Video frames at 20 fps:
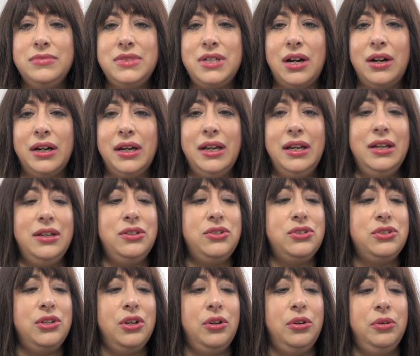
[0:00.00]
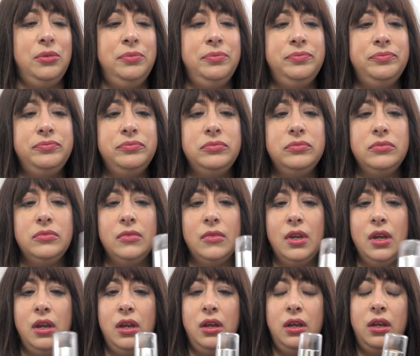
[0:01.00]
Target. So
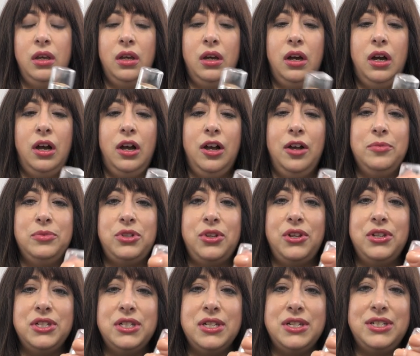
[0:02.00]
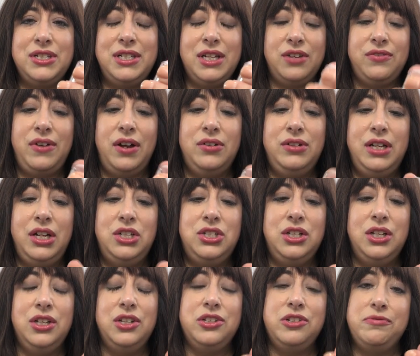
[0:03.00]
so this is a stick
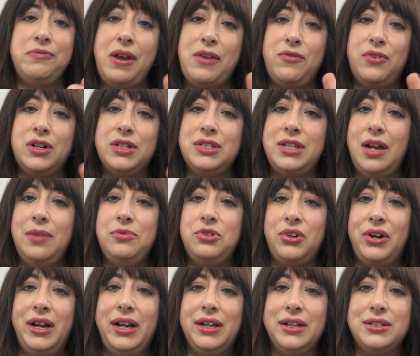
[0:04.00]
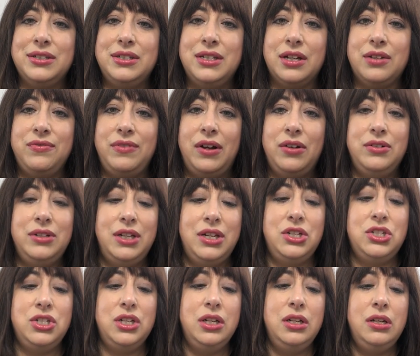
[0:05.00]
foundation. This is my first time trying a stick
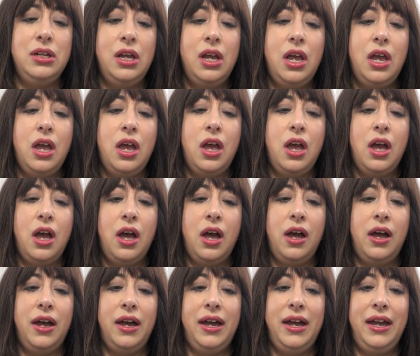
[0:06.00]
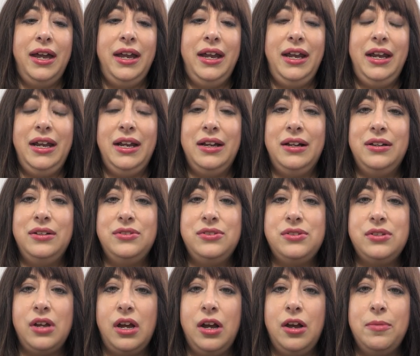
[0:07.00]
foundation.
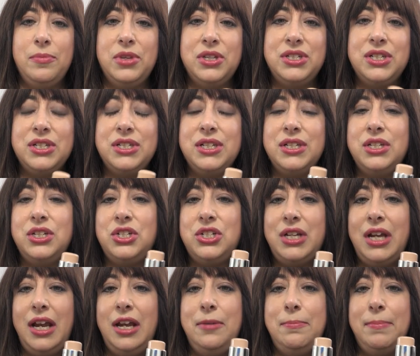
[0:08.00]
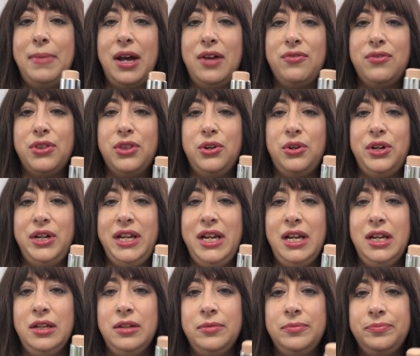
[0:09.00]
And this is in the shade Buff
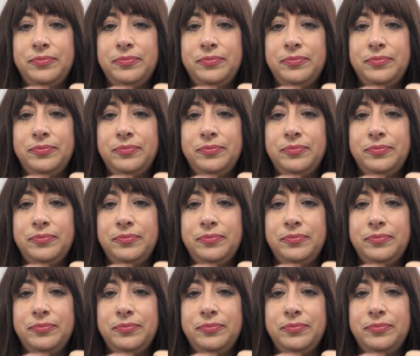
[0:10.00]
30.